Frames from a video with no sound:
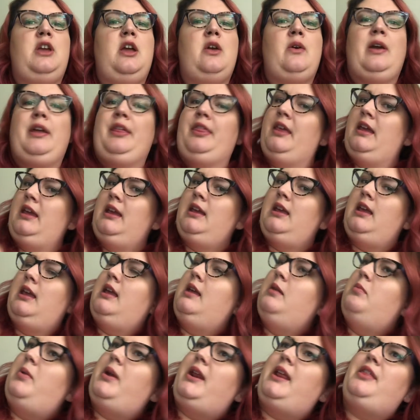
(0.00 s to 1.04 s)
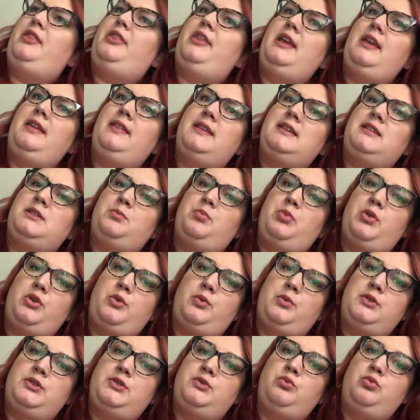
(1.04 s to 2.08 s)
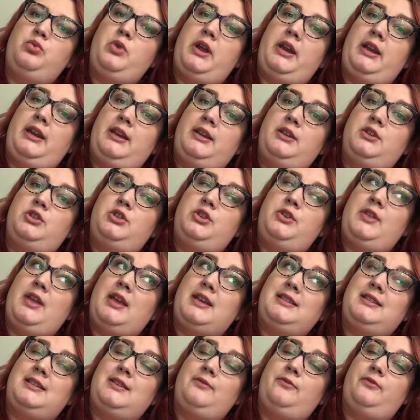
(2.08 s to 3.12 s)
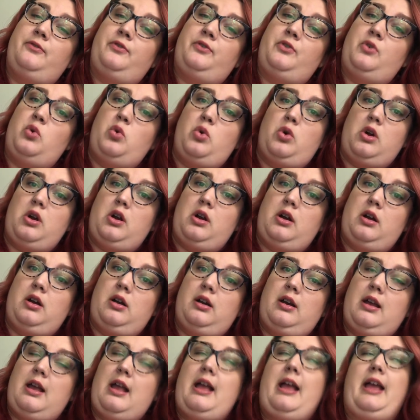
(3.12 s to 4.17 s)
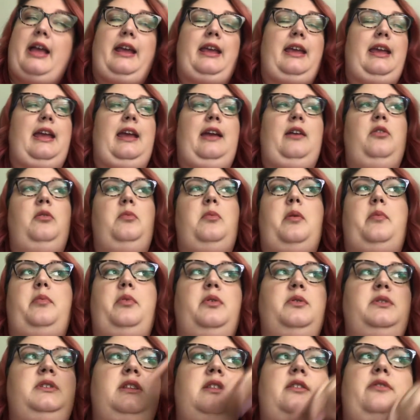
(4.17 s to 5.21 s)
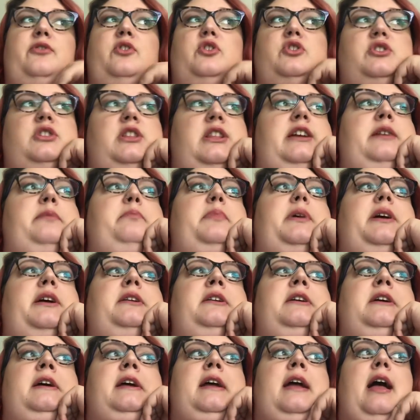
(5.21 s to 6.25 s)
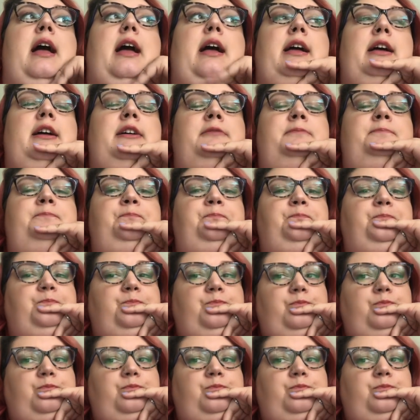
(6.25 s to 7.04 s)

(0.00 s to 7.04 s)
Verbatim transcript: ago, I think, but I think this book was written in 2004. I can't remember. It was in the first clip, but um,